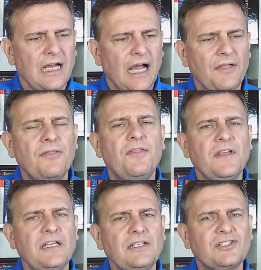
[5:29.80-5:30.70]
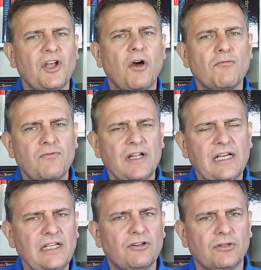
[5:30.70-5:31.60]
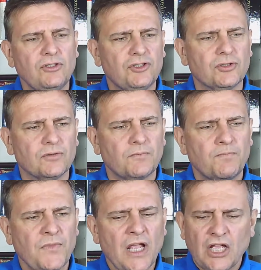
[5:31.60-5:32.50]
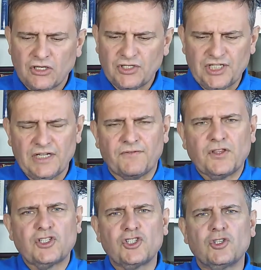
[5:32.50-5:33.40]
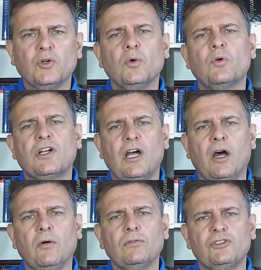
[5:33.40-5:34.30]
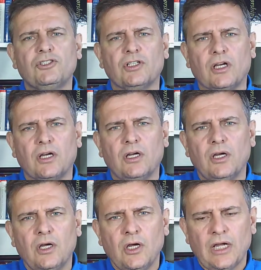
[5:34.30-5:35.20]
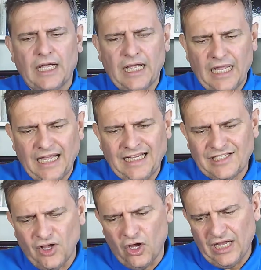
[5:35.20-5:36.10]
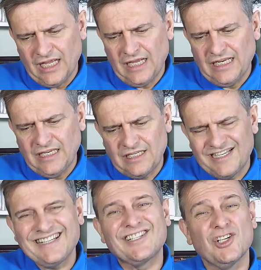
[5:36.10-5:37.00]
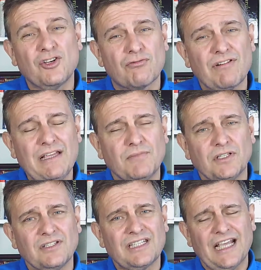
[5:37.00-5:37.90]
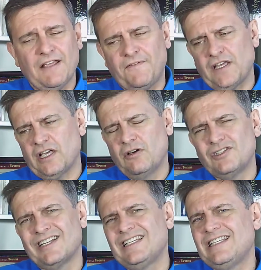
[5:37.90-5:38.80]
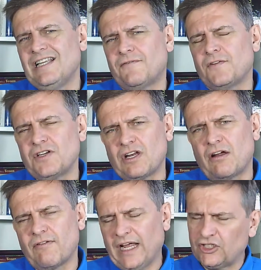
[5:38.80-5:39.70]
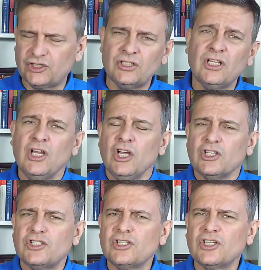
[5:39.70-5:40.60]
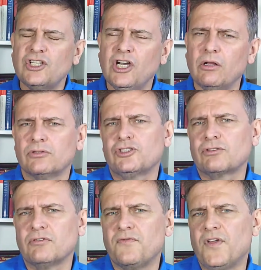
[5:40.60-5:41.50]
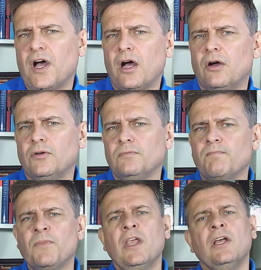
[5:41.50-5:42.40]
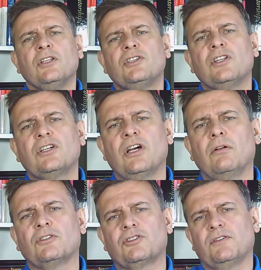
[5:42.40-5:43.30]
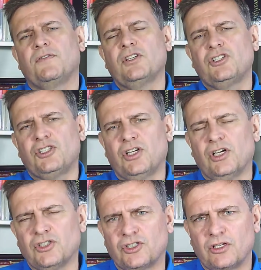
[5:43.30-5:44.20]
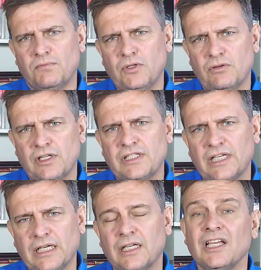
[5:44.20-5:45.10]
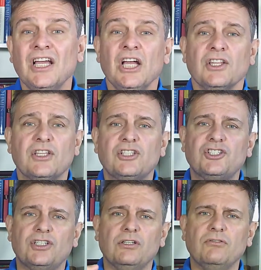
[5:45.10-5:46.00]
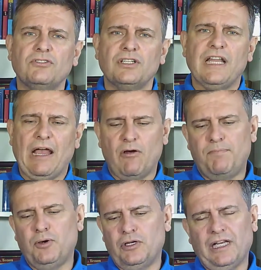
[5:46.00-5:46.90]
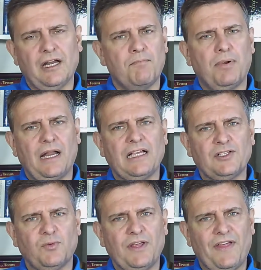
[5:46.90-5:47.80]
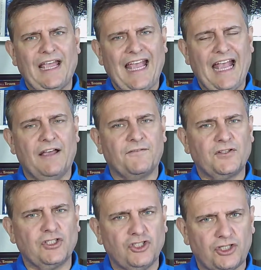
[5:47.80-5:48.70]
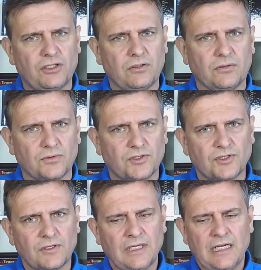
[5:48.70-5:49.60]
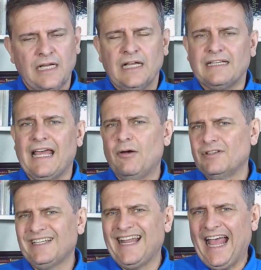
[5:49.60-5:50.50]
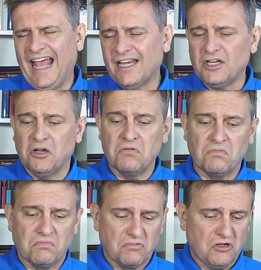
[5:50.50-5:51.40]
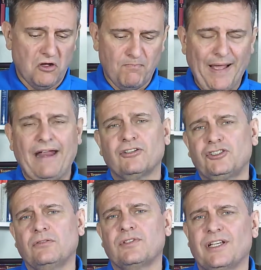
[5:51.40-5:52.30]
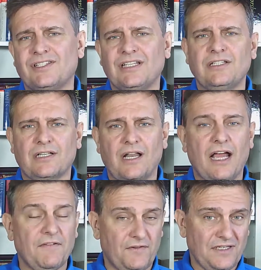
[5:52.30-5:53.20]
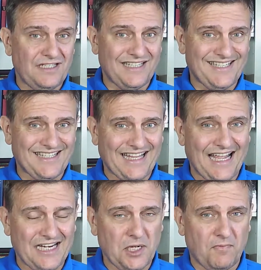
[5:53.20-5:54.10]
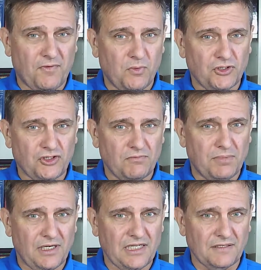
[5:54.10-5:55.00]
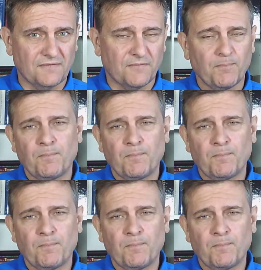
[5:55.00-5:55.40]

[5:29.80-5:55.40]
And these are really crucial. You see, if the school culture is in disagreement, if it goes in a different direction to the culture of the home, to the culture of the church community, the children now are put in a place where they have to choose. Now, as an adult, God parachutes us into life and he says, stand up for what you believe.